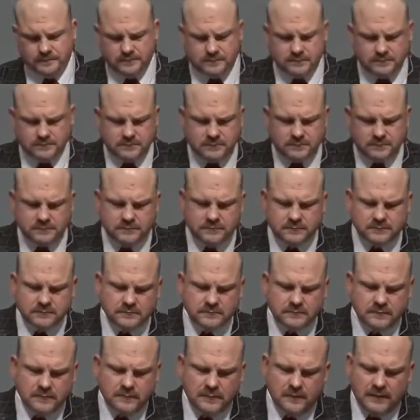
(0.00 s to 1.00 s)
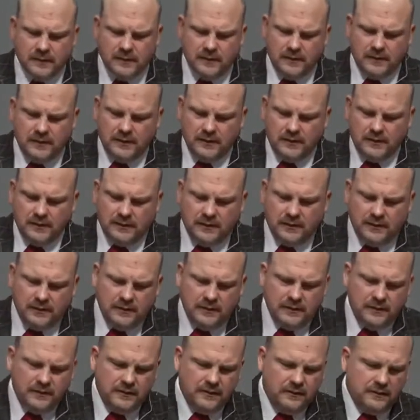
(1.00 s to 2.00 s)

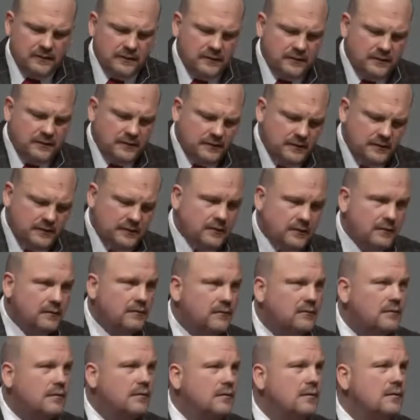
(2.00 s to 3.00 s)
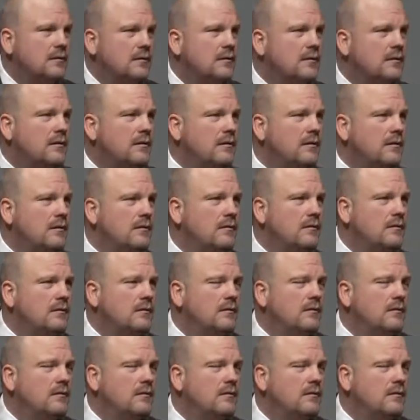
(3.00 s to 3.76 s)
Nothing is said.